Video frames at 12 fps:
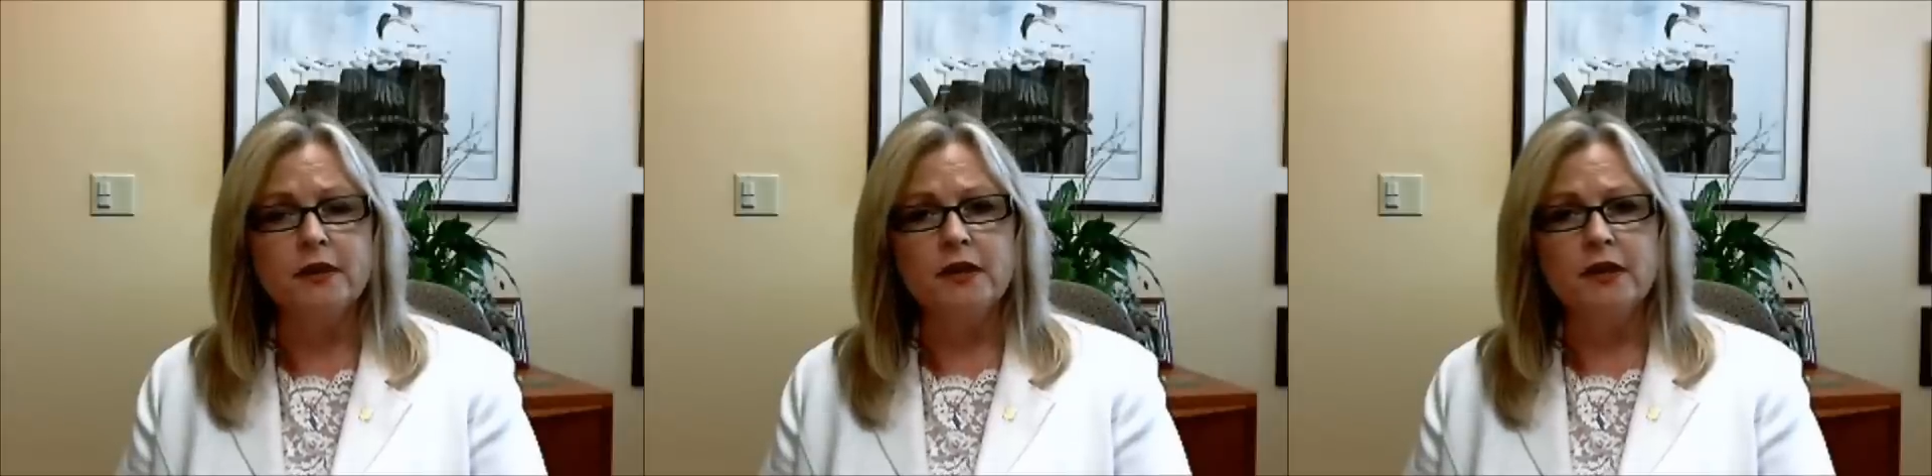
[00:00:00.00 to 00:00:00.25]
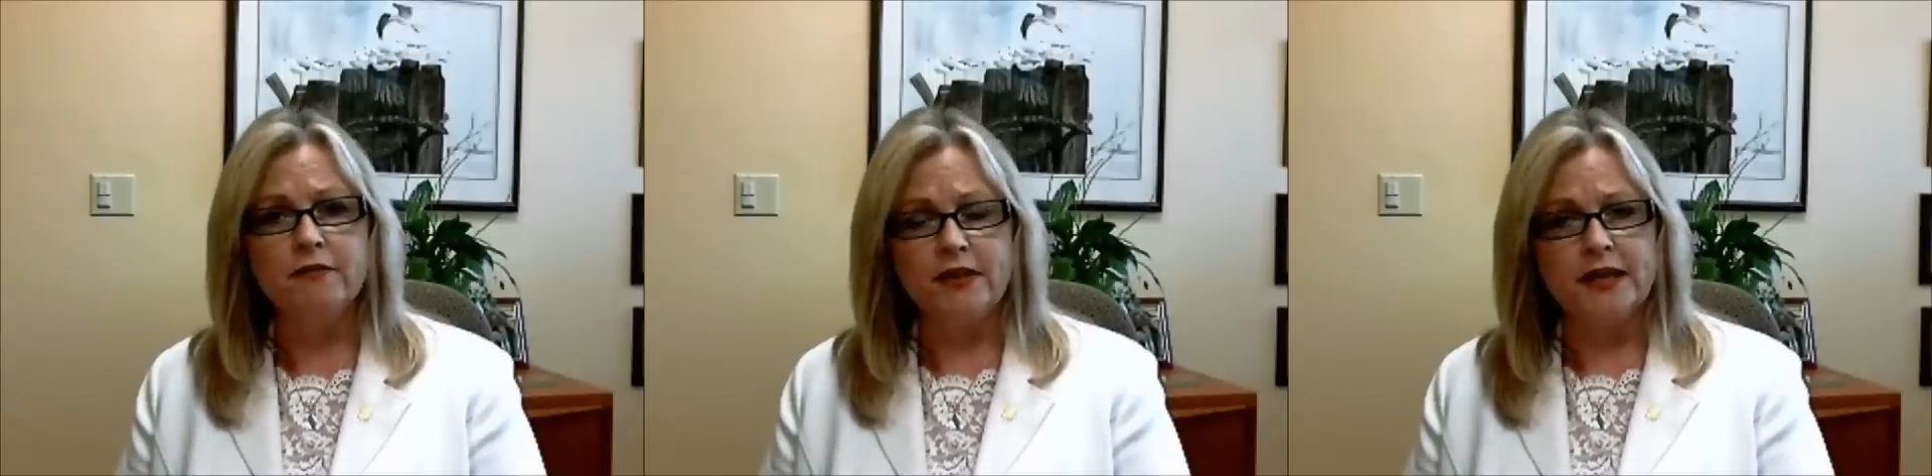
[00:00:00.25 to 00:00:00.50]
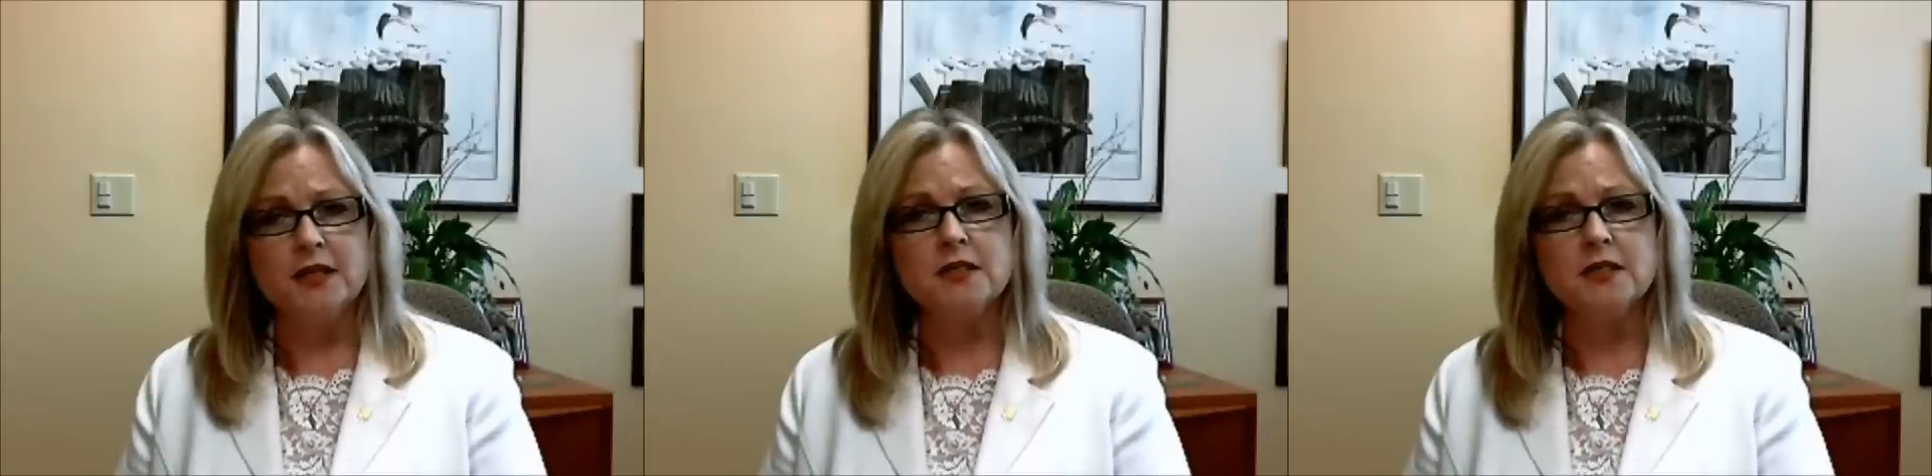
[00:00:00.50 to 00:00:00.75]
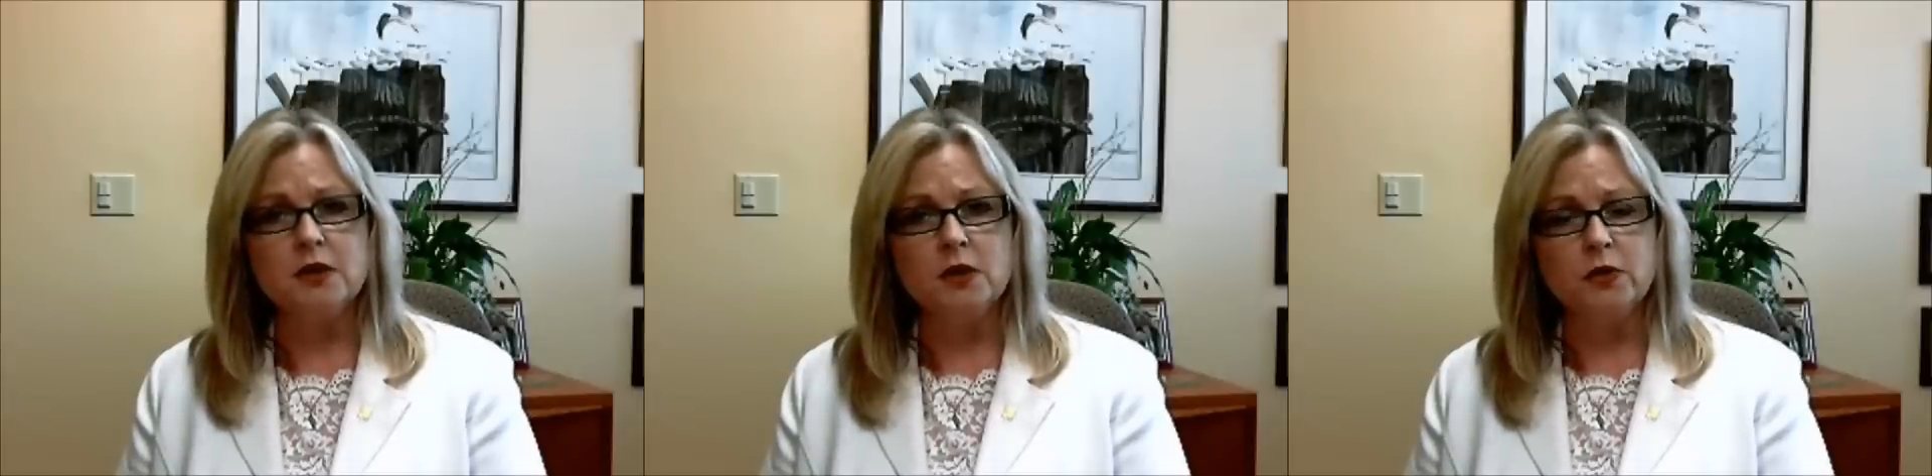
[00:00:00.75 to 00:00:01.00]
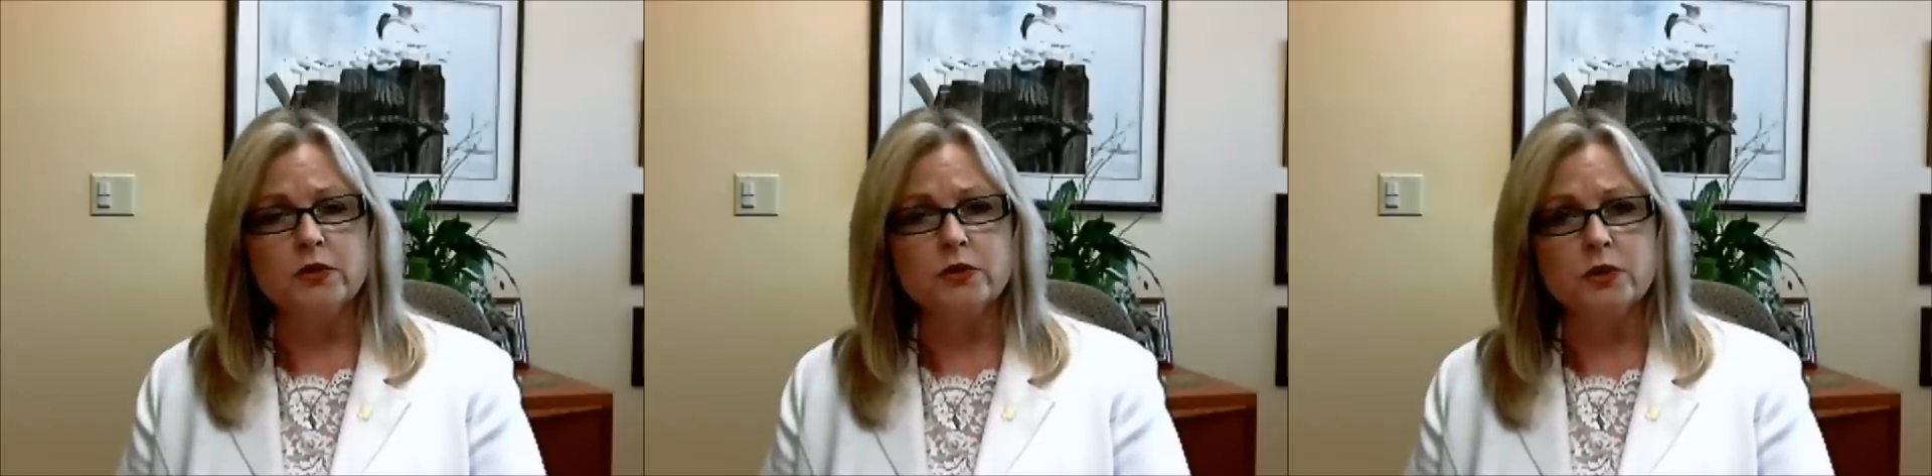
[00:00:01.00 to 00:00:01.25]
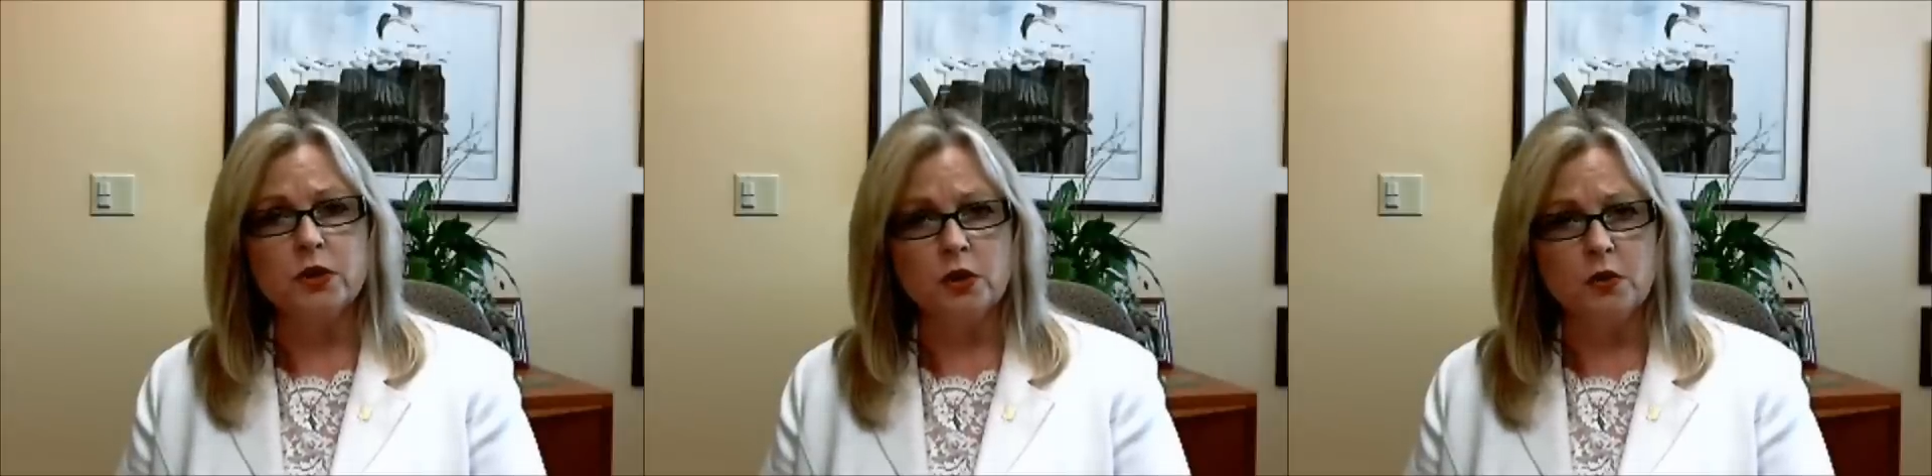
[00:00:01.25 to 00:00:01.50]
if that is the owner's
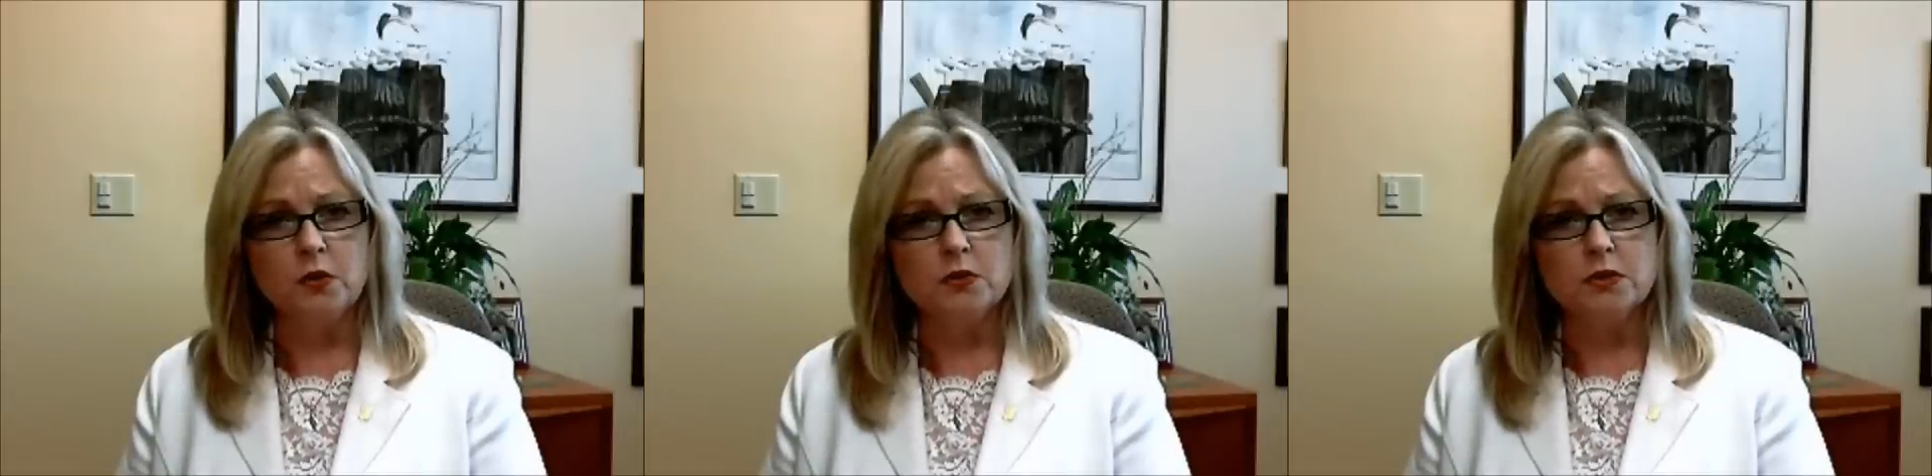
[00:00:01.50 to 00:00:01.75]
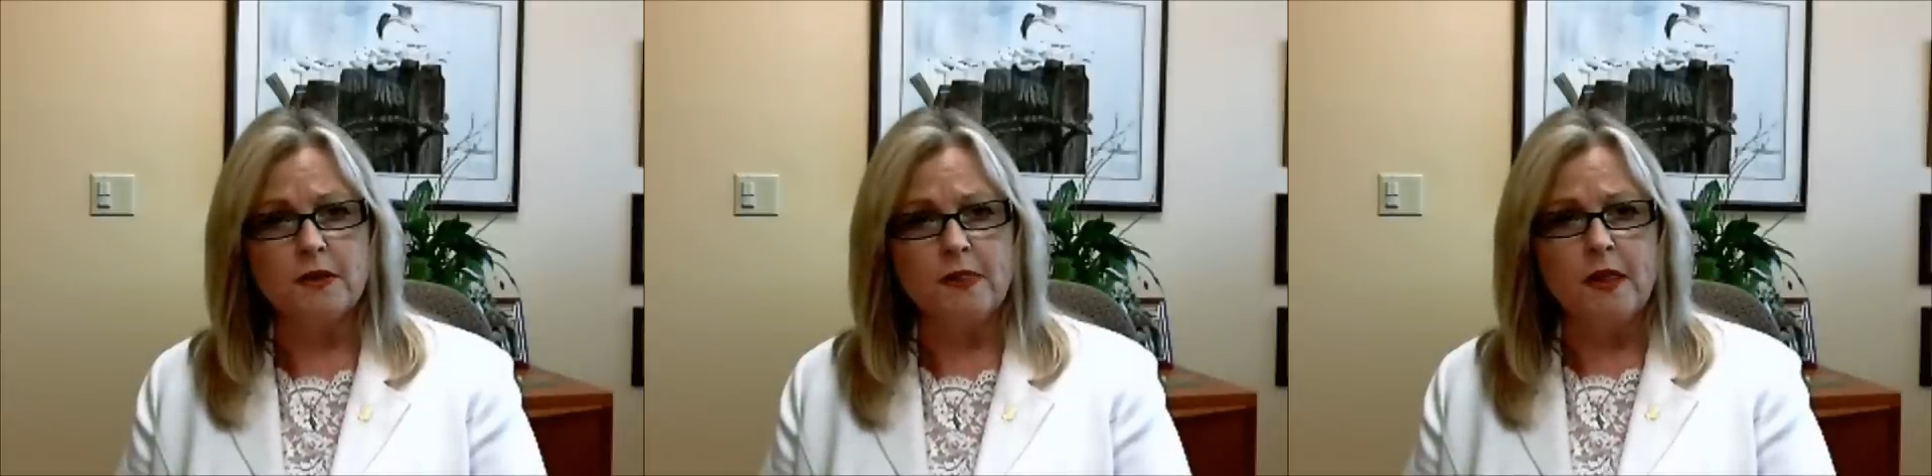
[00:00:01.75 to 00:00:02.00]
goals.